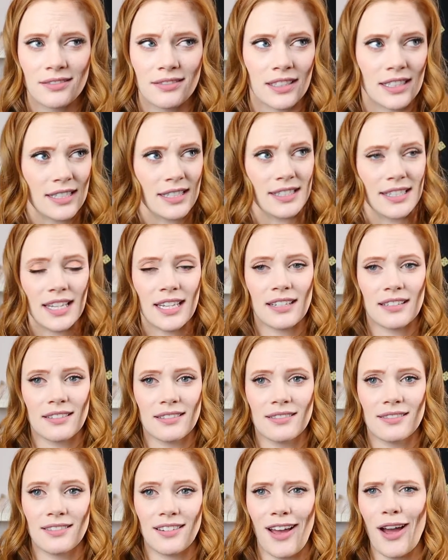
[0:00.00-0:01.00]
This is
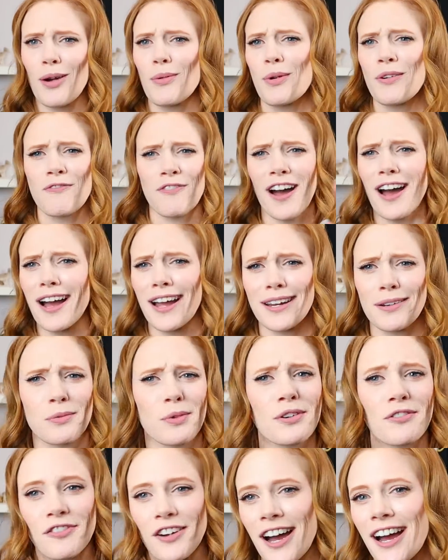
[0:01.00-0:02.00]
it? Oh,
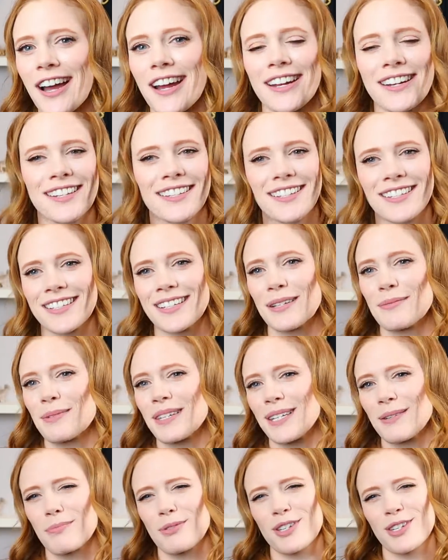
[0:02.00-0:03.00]
we're fine. This is gonna
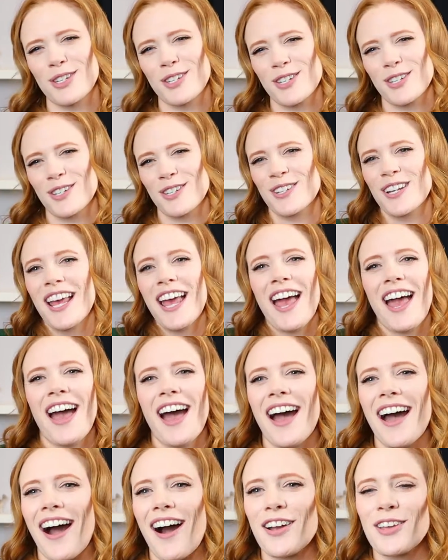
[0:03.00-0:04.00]
be, psh."
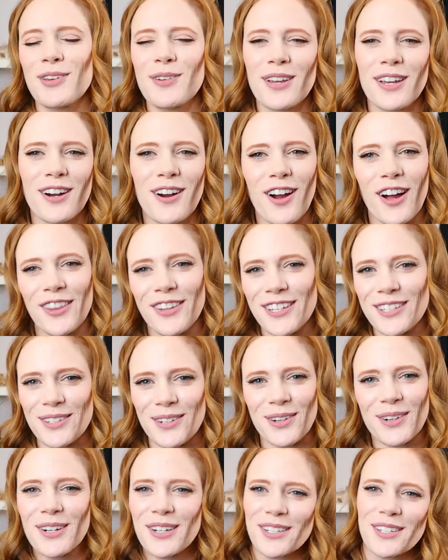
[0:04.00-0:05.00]
You hear all these
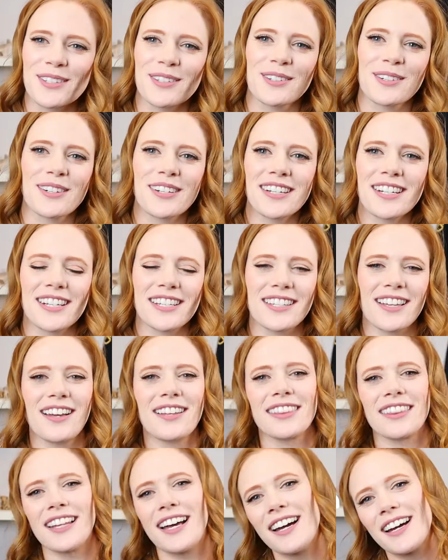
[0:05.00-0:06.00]
horror stories
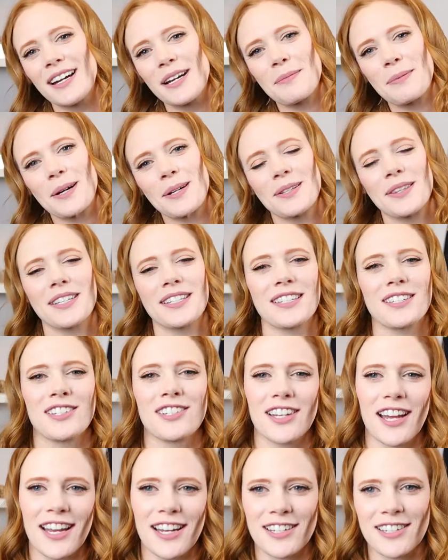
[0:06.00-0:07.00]
online about this
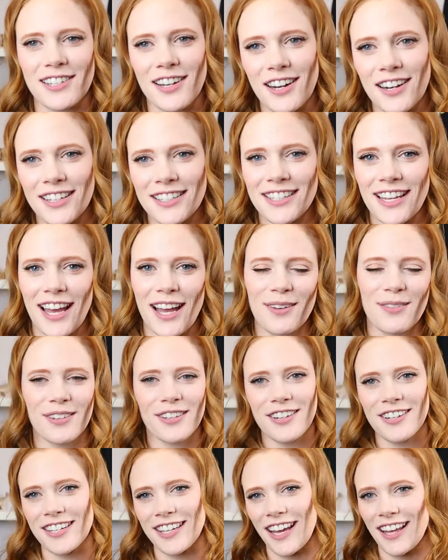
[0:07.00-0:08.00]
giant shark attack where
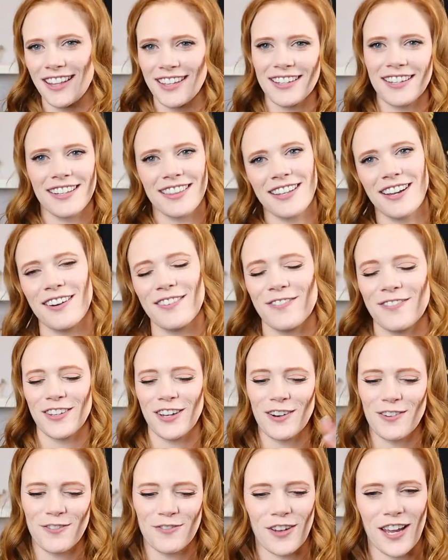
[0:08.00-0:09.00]
they're yelling in
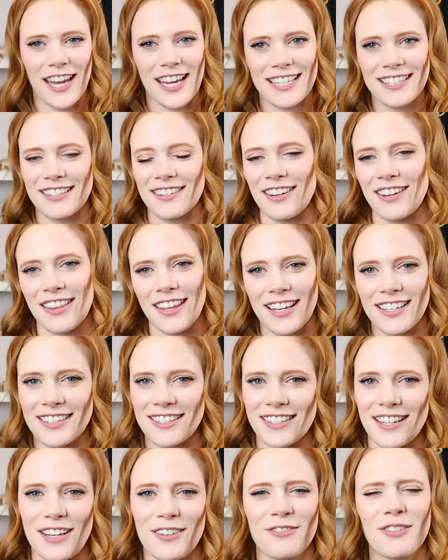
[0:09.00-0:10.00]
your face and all that
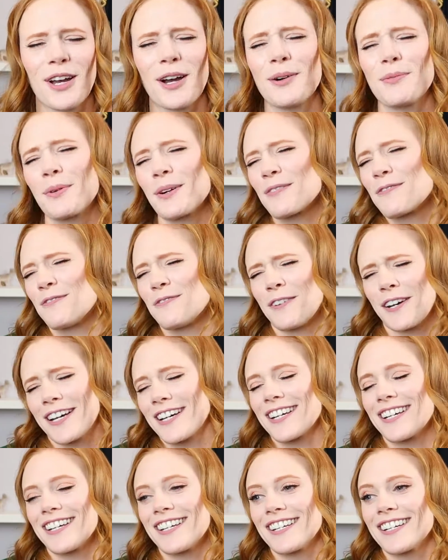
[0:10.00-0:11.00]
stuff. Oh, we're
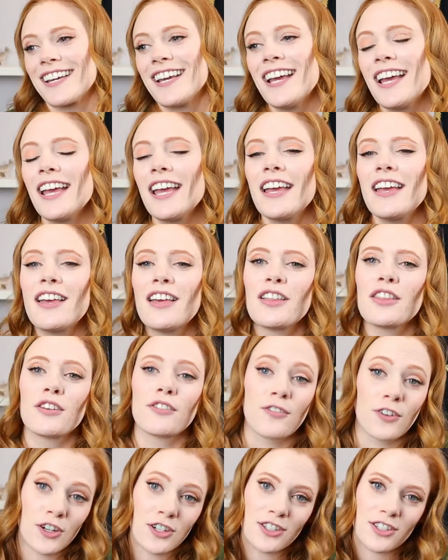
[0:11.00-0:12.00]
fine.
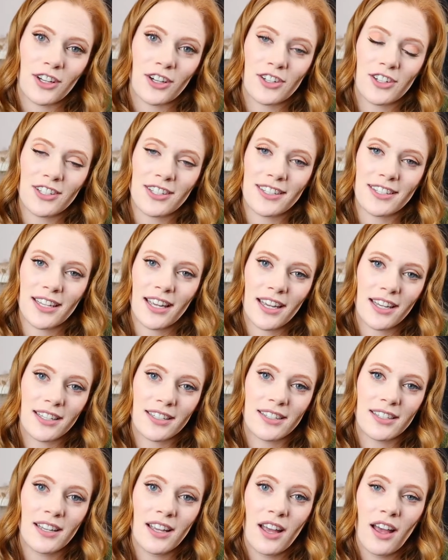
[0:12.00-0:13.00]
The first sergeant
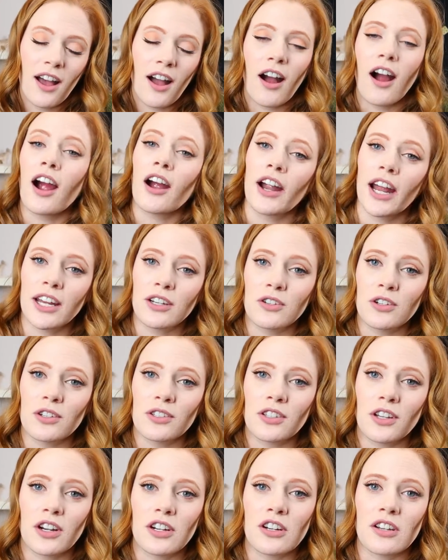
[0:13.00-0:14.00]
says, "All right, drill
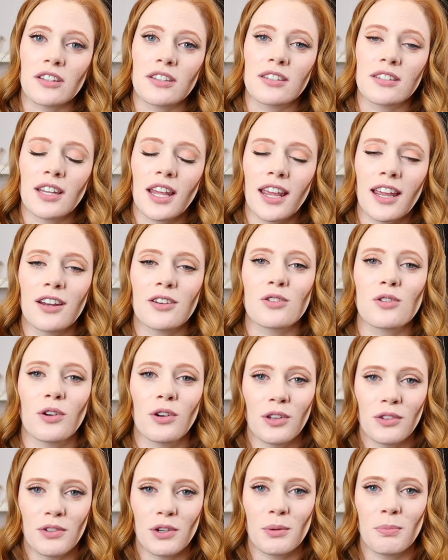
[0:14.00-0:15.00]
sergeants, take
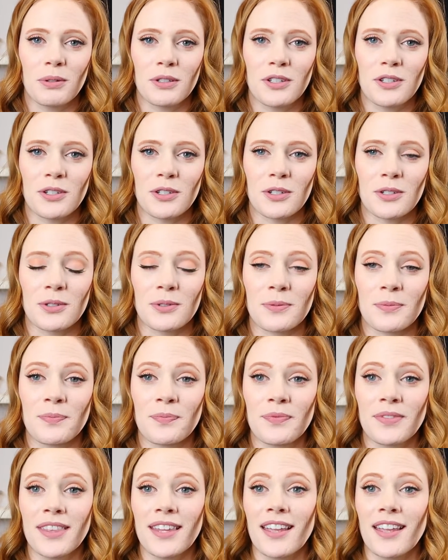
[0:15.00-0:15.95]
control of your platoon."